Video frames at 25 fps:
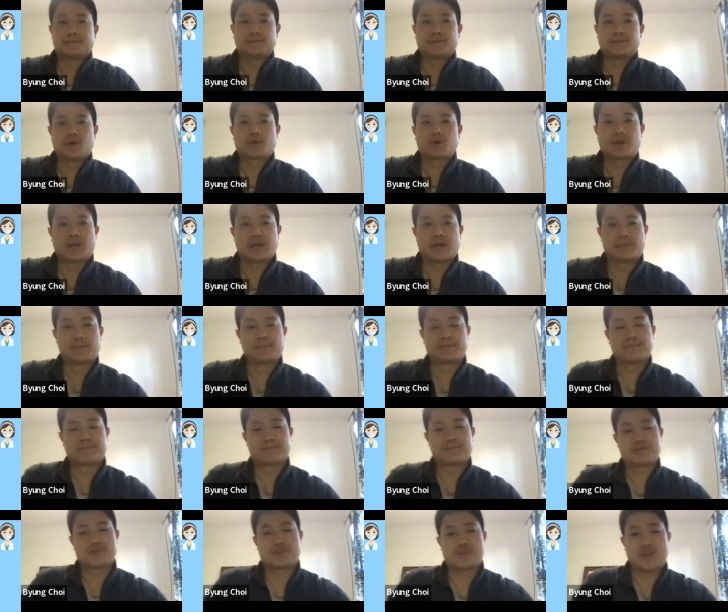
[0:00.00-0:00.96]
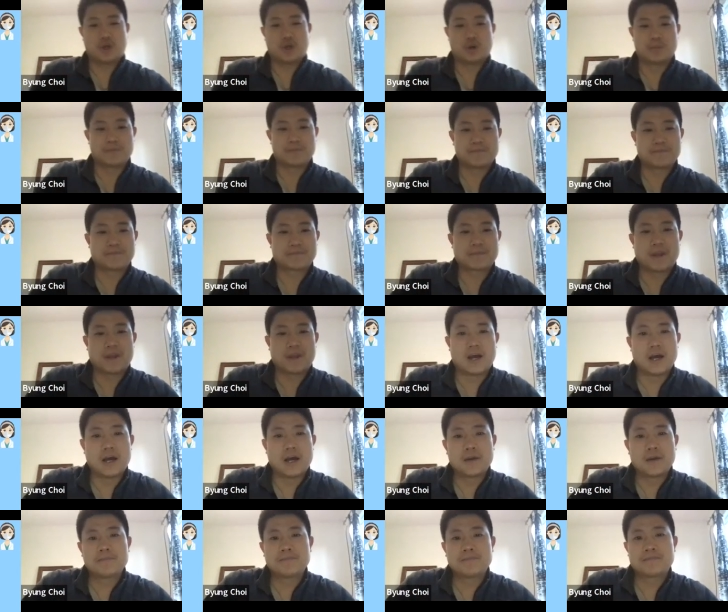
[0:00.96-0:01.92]
Okay, so
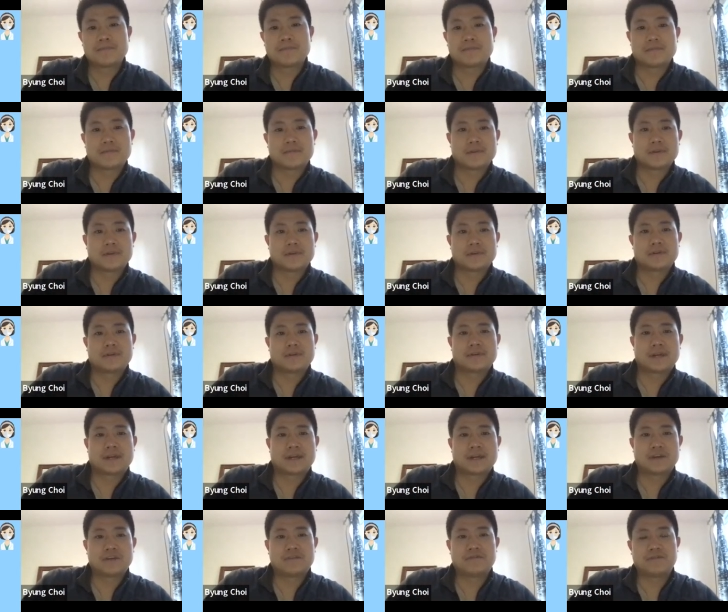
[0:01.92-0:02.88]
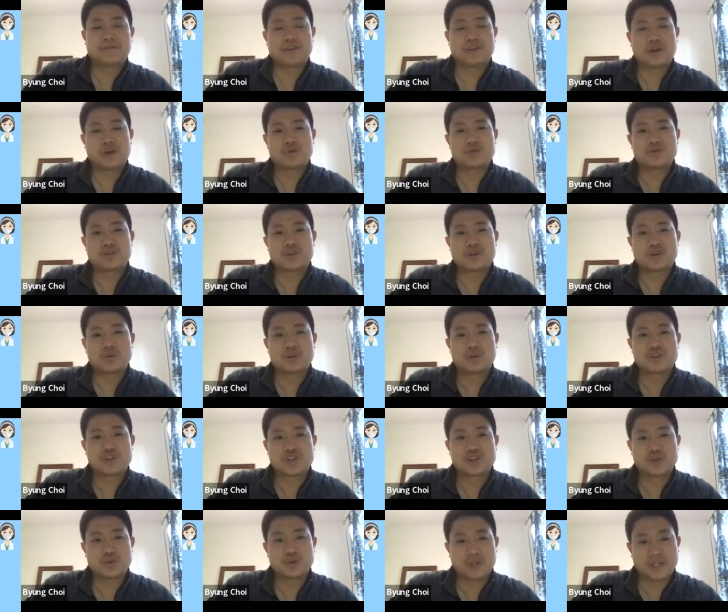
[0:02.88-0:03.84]
thank you for those who are
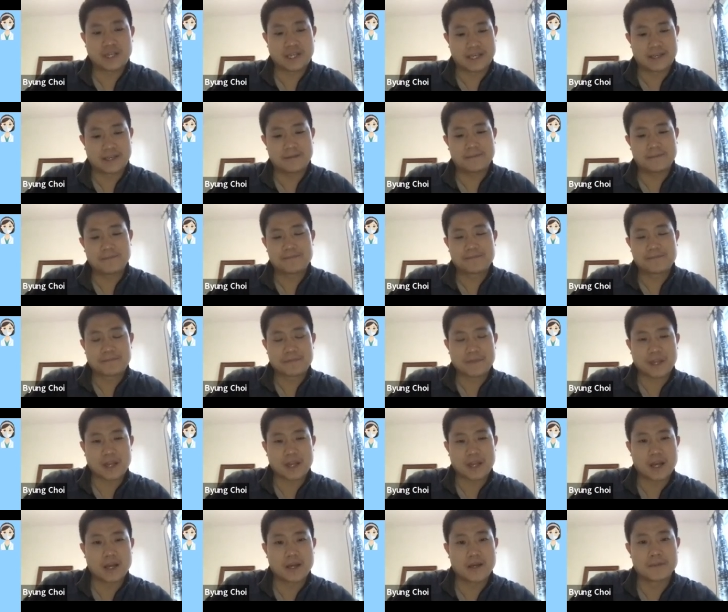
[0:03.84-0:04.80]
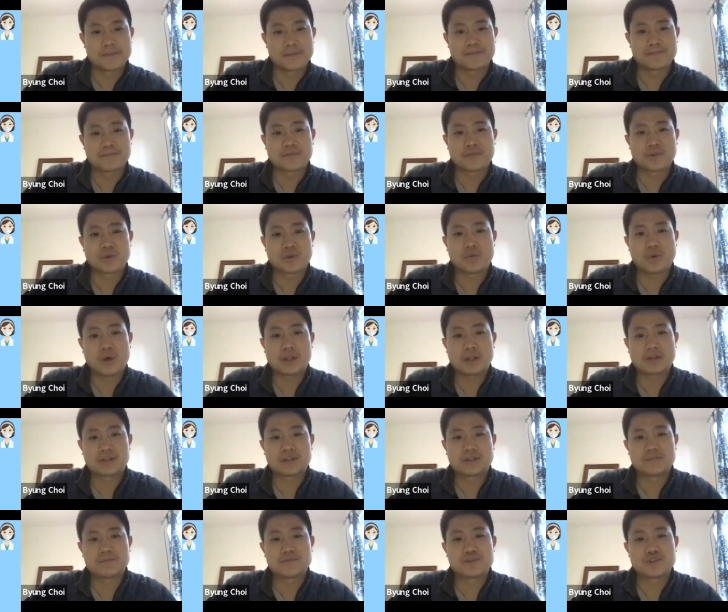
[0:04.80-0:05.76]
tuning in.
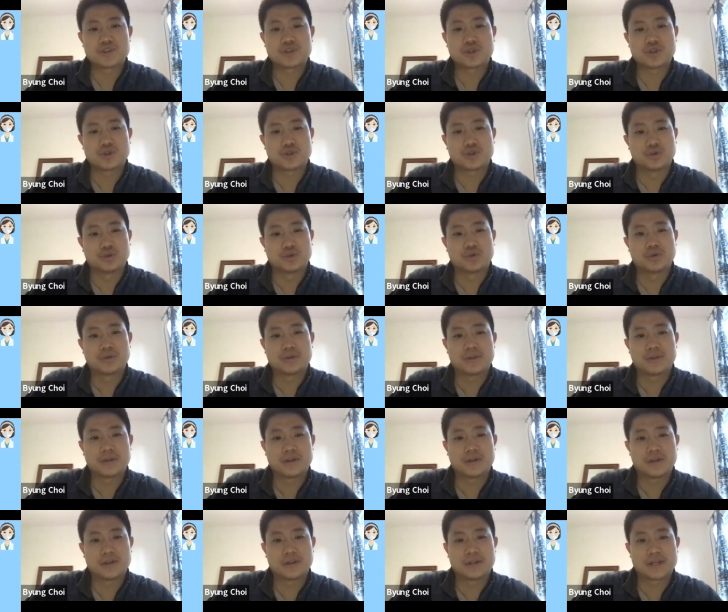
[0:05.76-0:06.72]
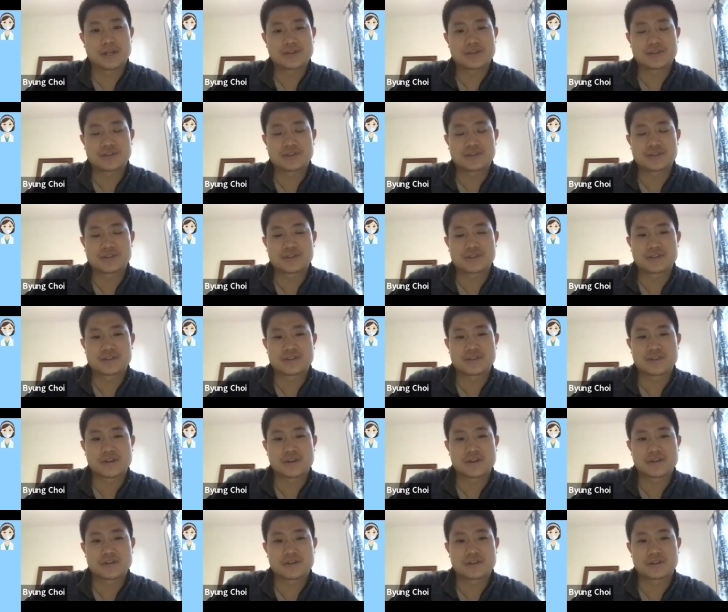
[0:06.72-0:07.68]
Welcome to the National
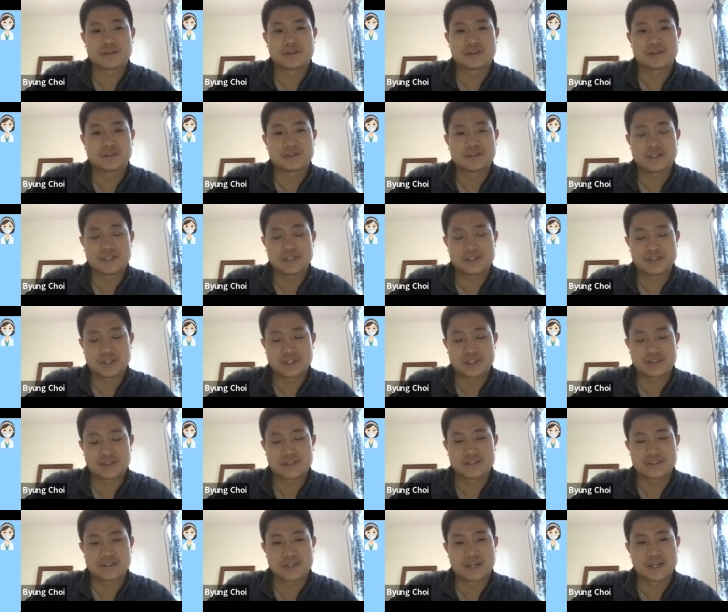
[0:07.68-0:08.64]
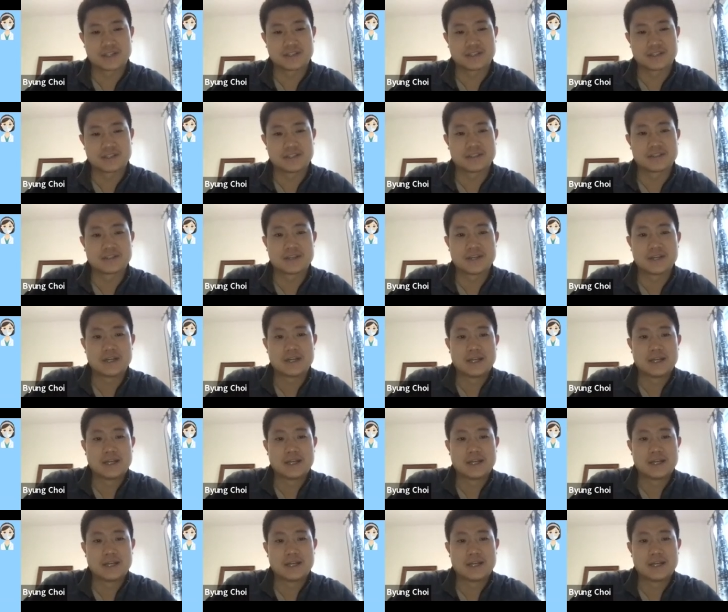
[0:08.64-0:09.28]
Surgical Teaching Society's